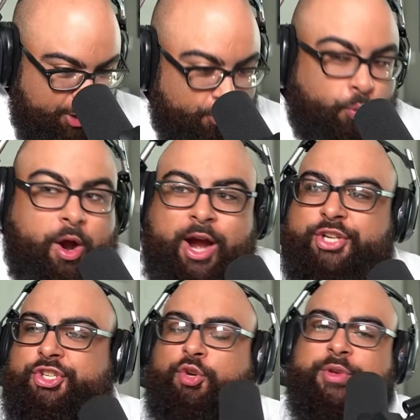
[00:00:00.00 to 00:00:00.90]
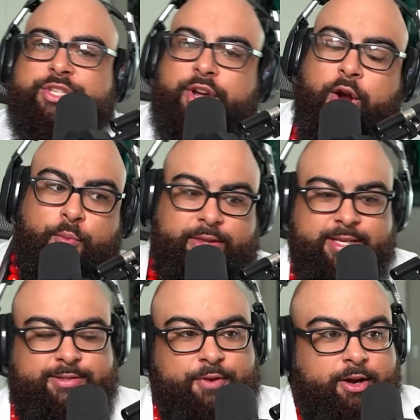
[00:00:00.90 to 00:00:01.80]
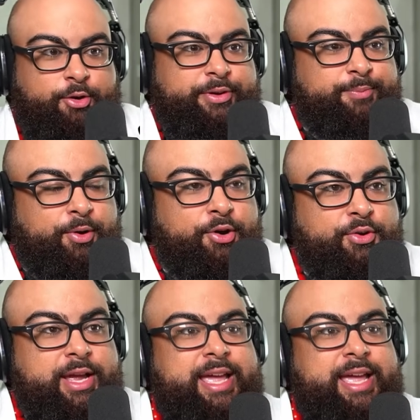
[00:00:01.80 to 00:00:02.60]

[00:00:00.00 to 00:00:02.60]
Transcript: Where should we start with this fuckery, bro?